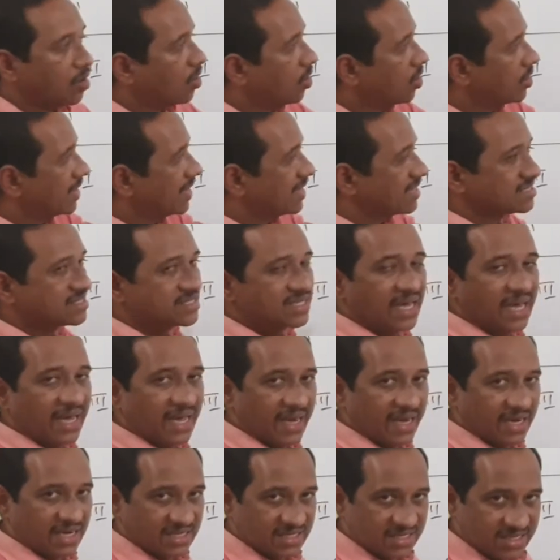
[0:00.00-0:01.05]
on
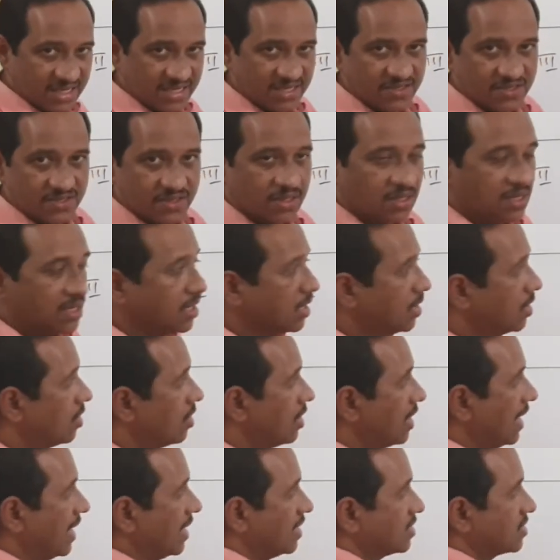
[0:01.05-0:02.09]
x-axis
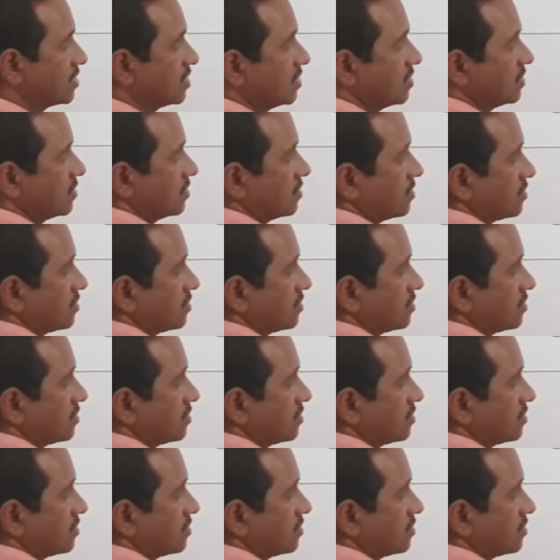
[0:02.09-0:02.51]
like